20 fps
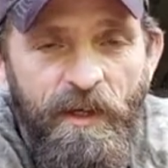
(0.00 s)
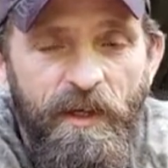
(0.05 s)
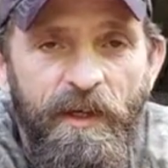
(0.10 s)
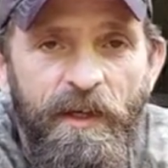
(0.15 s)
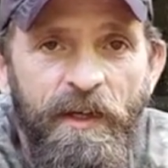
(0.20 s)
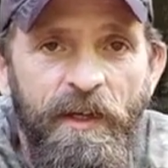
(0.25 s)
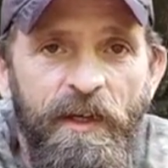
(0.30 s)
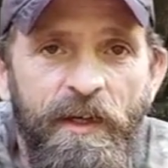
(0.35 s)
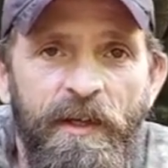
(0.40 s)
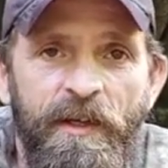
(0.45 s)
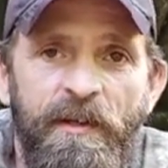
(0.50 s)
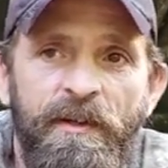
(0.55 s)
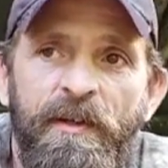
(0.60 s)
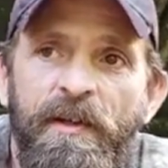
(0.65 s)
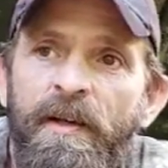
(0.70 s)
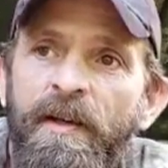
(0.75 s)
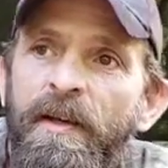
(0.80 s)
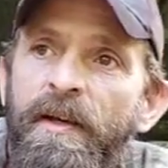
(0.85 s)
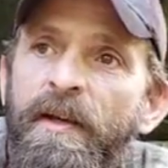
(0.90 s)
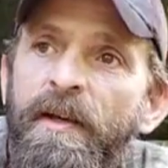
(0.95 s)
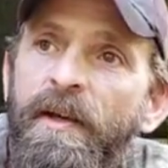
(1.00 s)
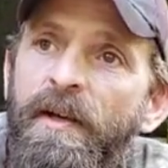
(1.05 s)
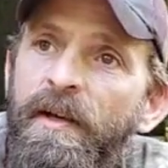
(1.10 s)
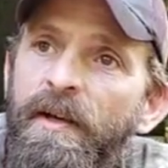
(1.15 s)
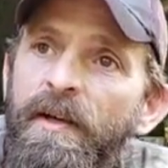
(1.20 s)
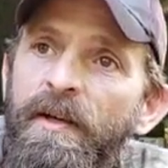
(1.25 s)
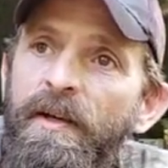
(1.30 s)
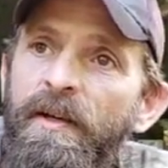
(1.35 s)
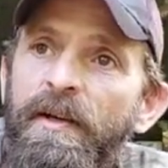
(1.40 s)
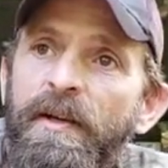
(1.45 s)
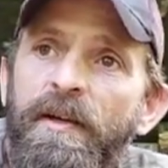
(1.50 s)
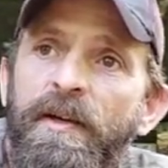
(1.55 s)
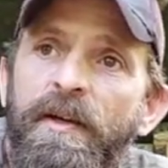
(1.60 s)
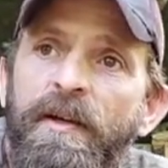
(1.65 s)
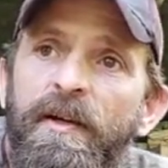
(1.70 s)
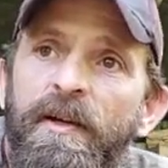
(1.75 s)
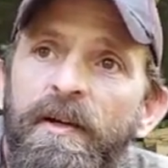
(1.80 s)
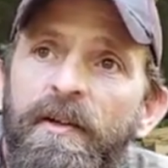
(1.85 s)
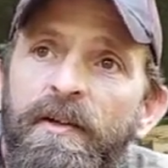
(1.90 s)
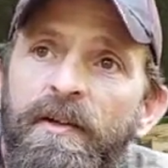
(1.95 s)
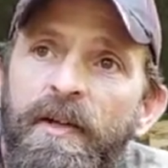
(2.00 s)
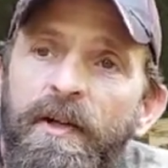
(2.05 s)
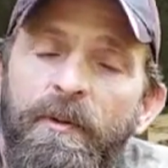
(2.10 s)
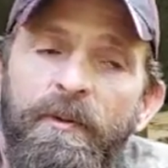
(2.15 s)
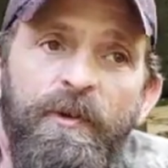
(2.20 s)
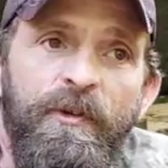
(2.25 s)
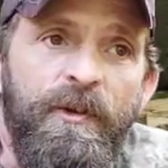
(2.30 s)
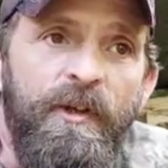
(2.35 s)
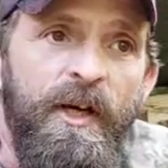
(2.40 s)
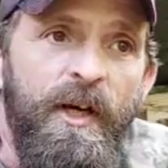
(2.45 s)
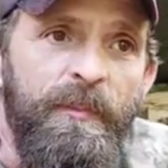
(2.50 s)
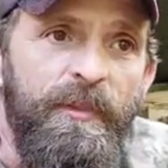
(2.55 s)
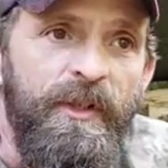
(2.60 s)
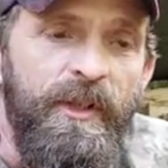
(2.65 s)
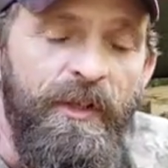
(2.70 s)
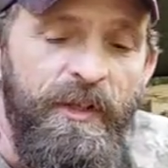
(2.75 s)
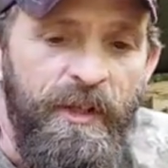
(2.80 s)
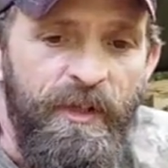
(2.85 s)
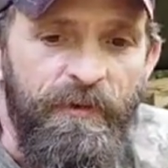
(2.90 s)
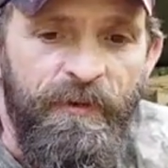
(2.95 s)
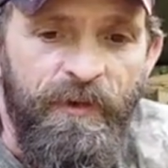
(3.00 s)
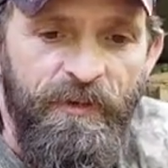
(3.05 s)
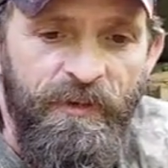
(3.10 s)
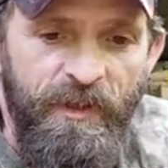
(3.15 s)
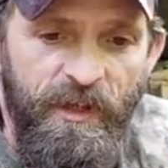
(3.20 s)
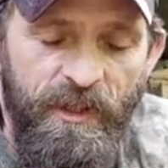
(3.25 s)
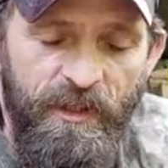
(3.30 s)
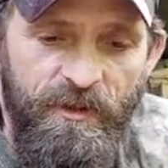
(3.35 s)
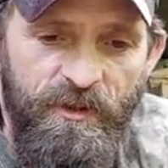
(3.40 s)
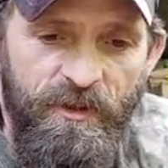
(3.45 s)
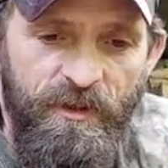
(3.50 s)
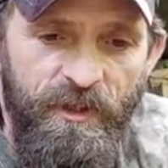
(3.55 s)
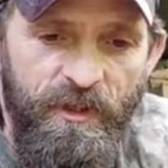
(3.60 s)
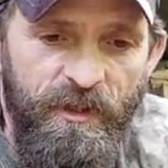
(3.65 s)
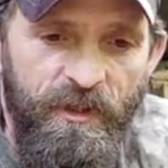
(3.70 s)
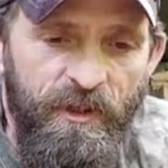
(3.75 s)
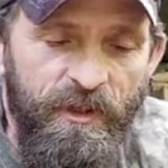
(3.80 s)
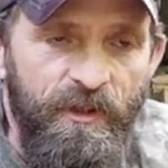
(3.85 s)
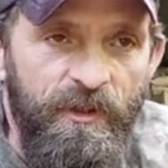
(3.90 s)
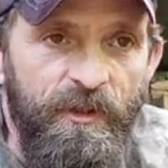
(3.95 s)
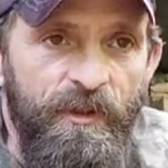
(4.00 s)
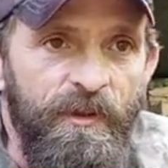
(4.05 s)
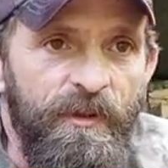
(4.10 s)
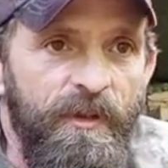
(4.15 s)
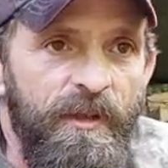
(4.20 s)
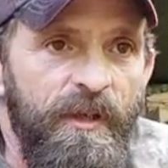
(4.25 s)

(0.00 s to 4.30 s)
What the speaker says: and there was a couple of different things you could do.